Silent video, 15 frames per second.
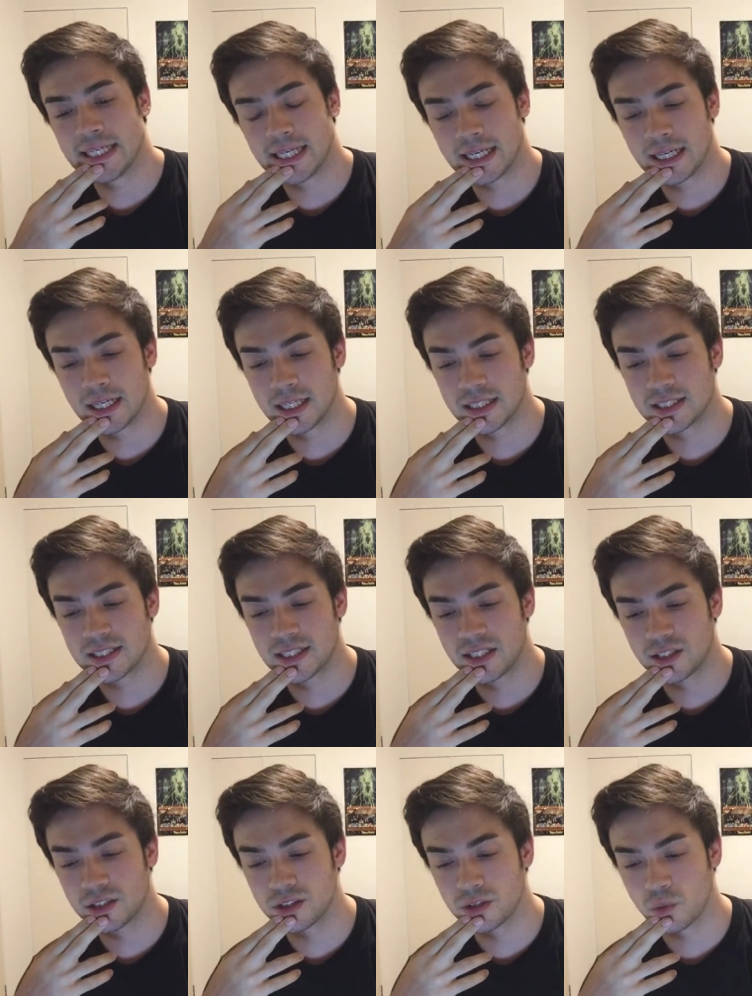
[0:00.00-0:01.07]
Uh,
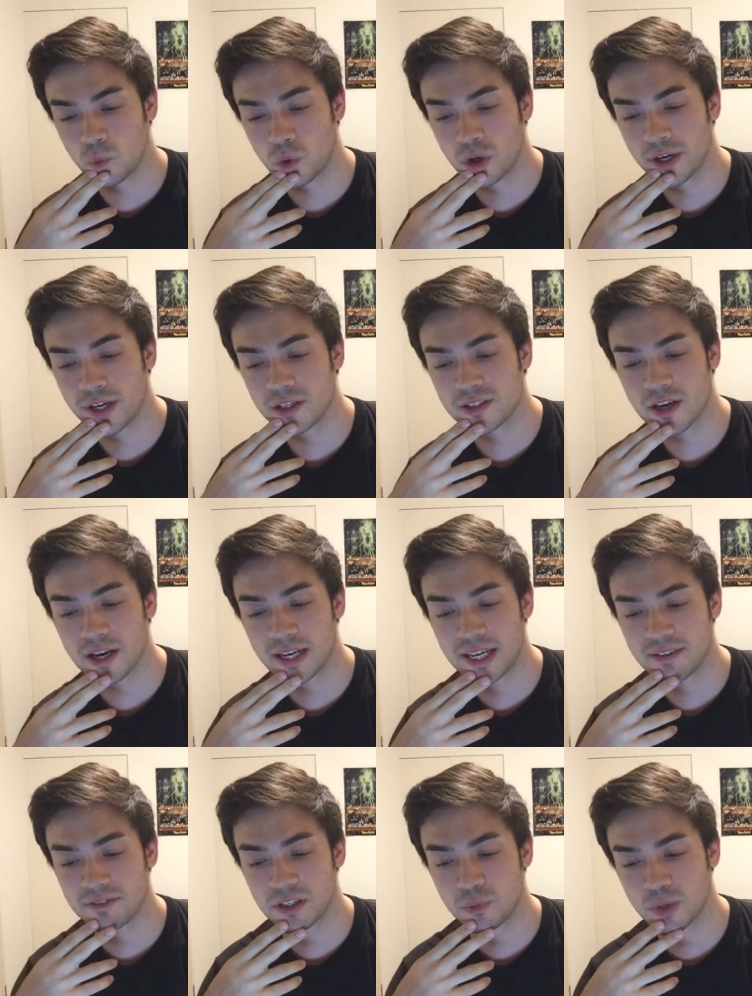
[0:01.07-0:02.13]
skilled warriors are
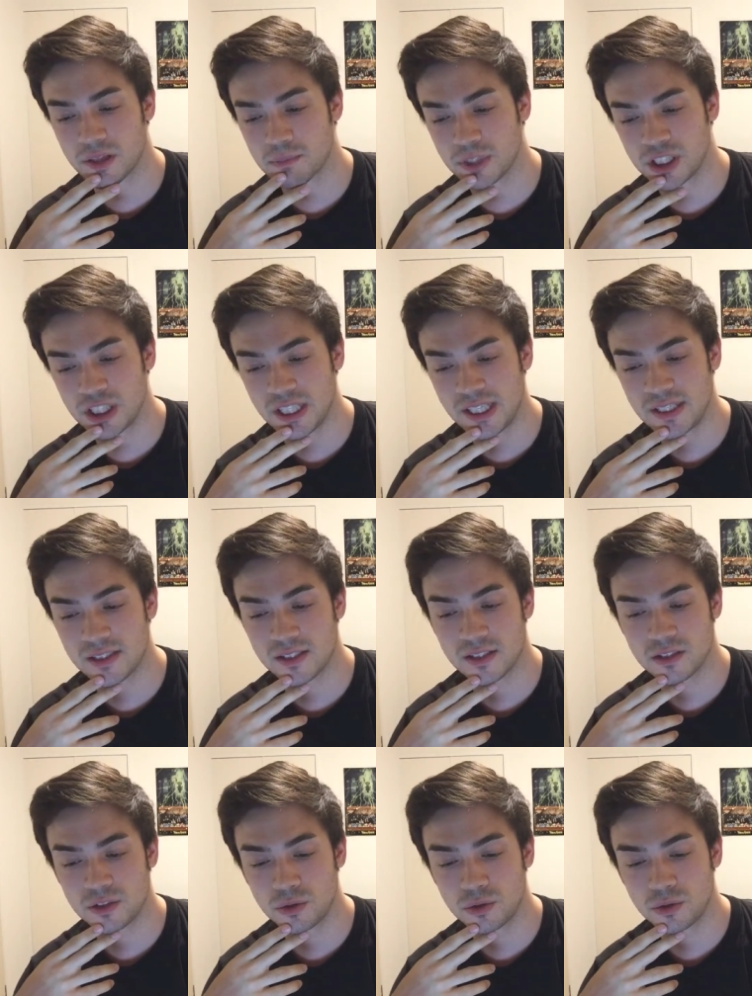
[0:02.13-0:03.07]
gifted with machines and